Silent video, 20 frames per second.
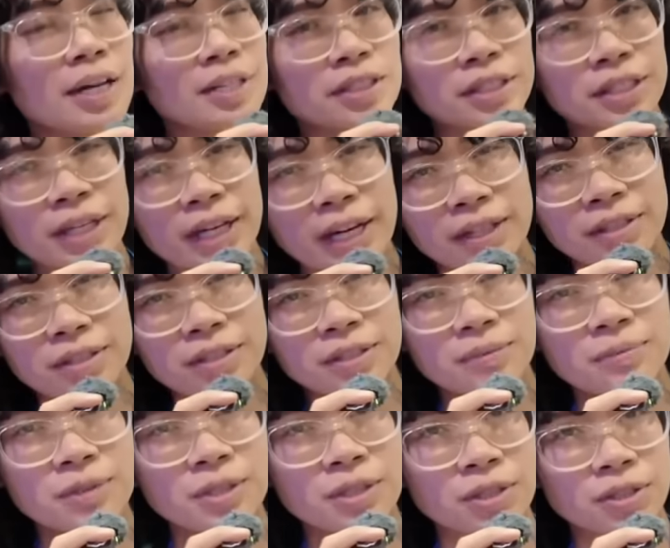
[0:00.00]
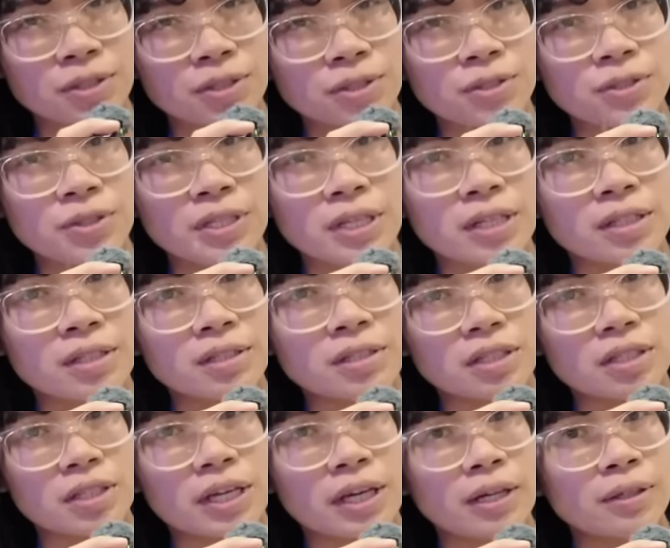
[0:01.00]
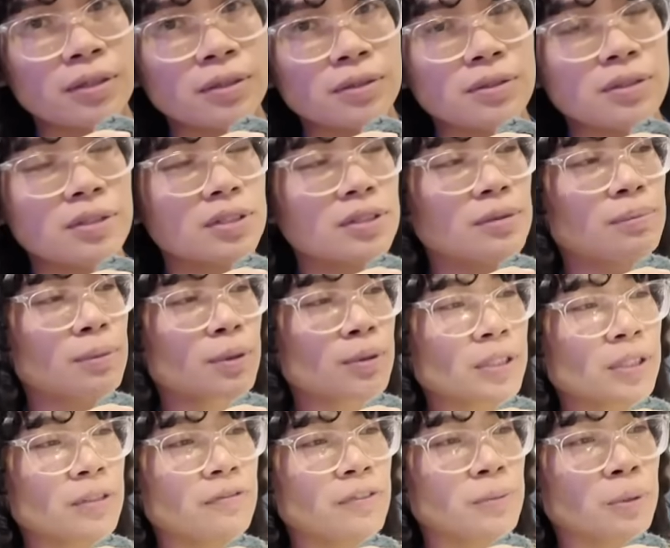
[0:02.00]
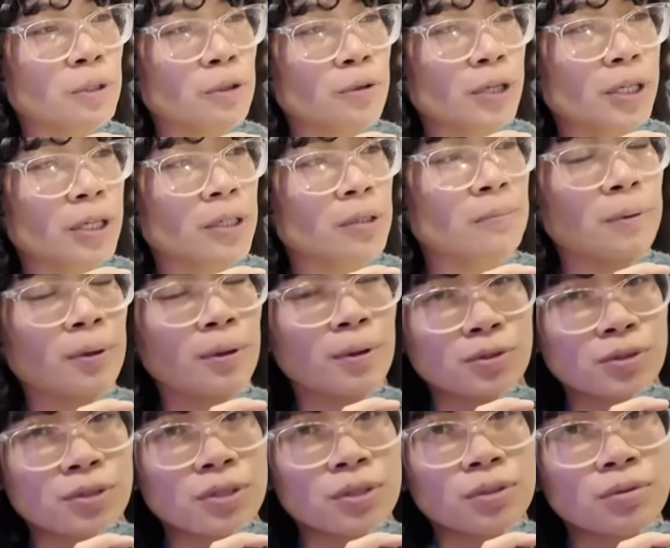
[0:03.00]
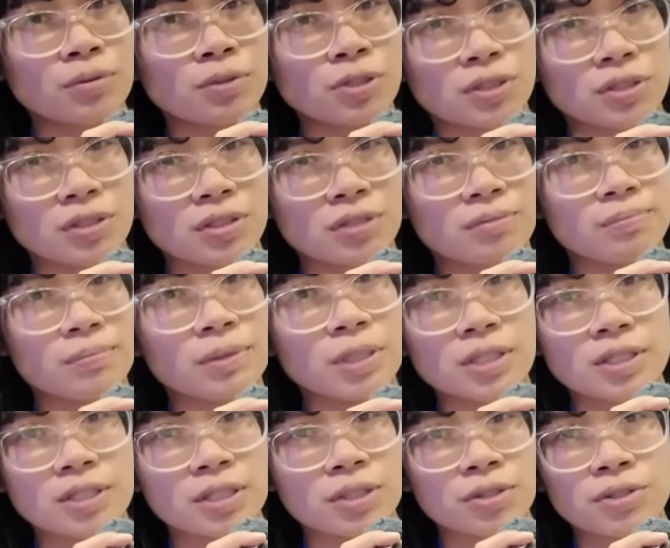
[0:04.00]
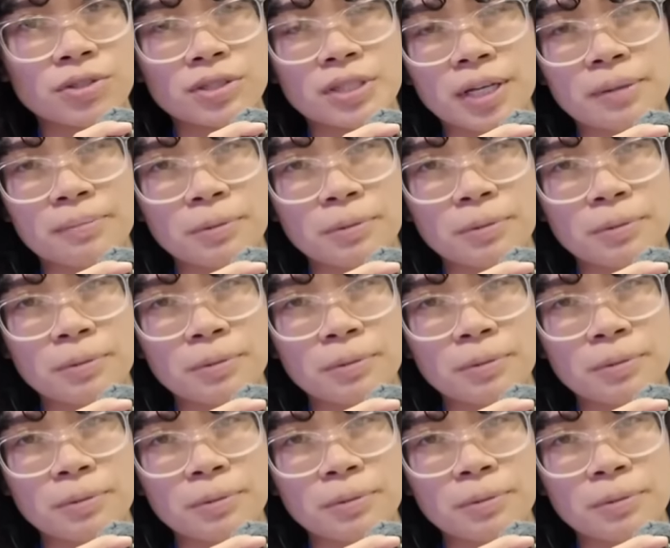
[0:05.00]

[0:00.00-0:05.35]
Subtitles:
I did add some stickers and decals, mostly from Cricut, but also just mini stickers that I